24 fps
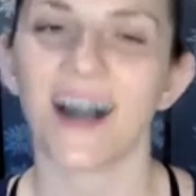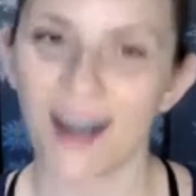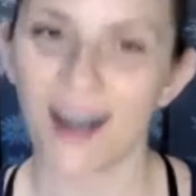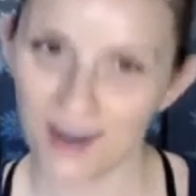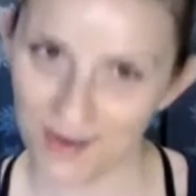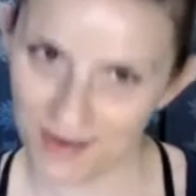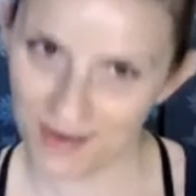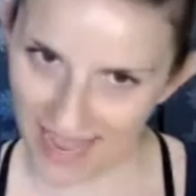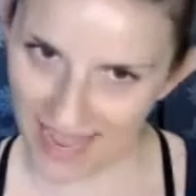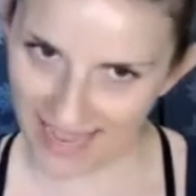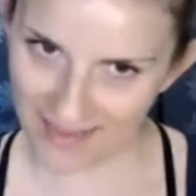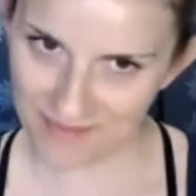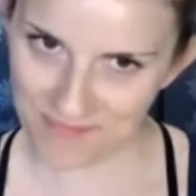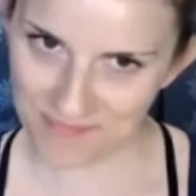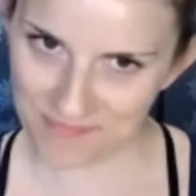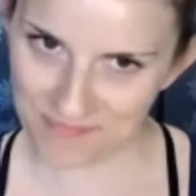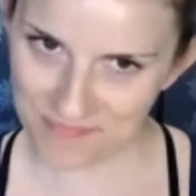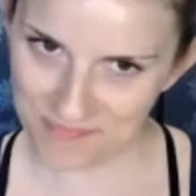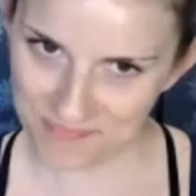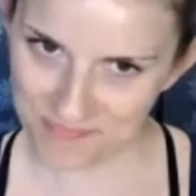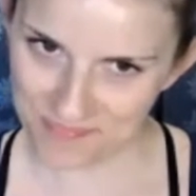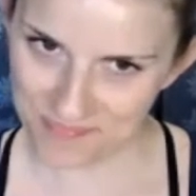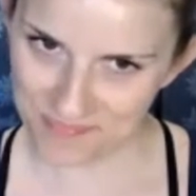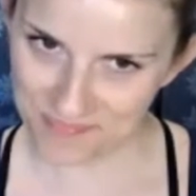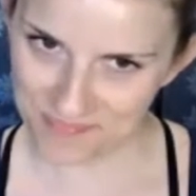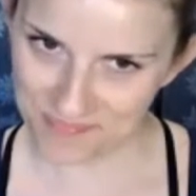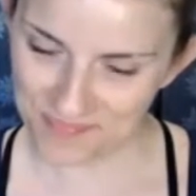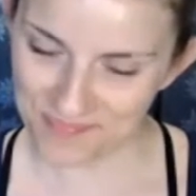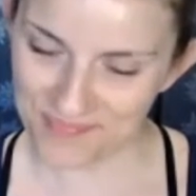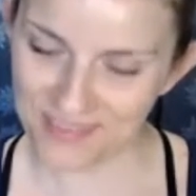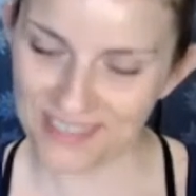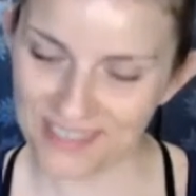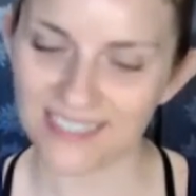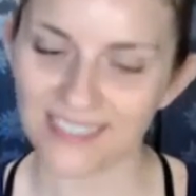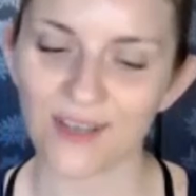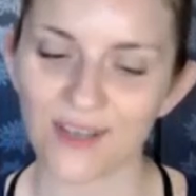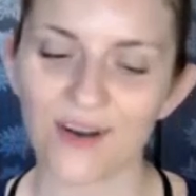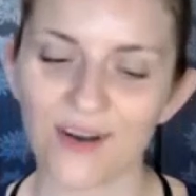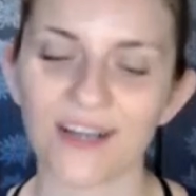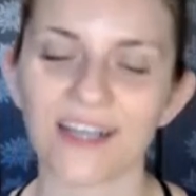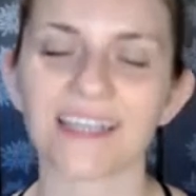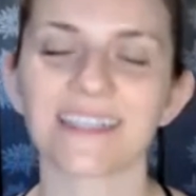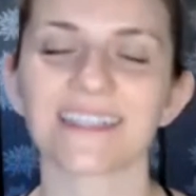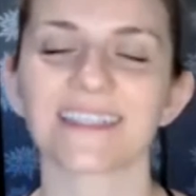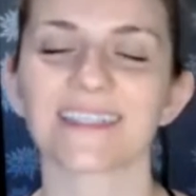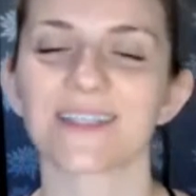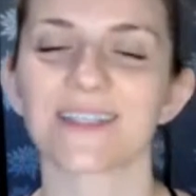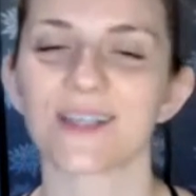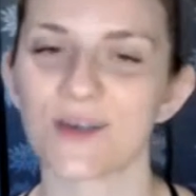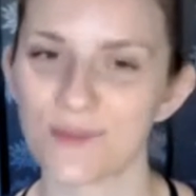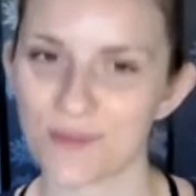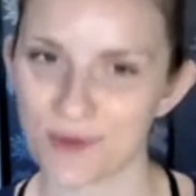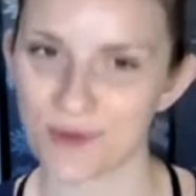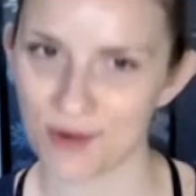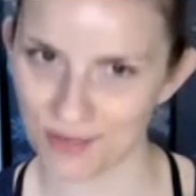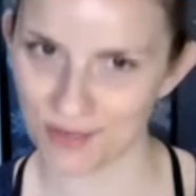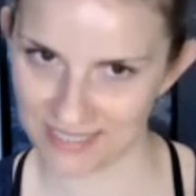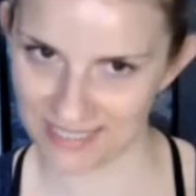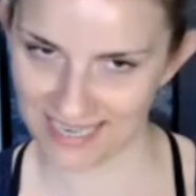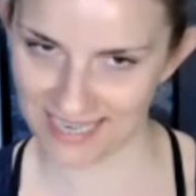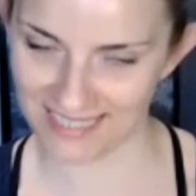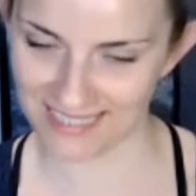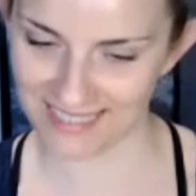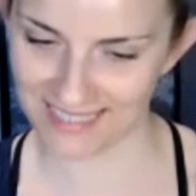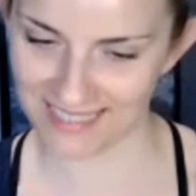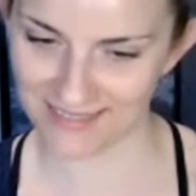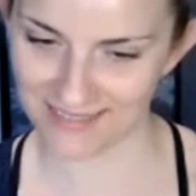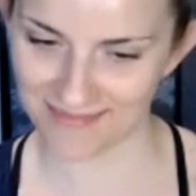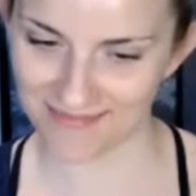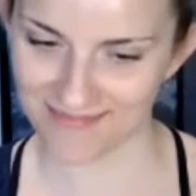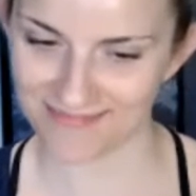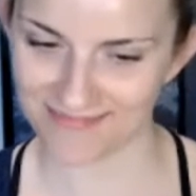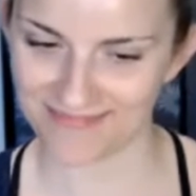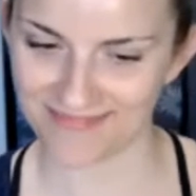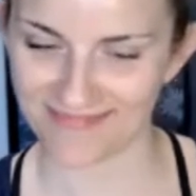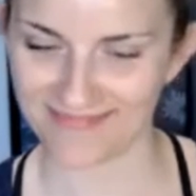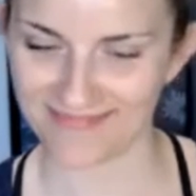Okay, this long and slow process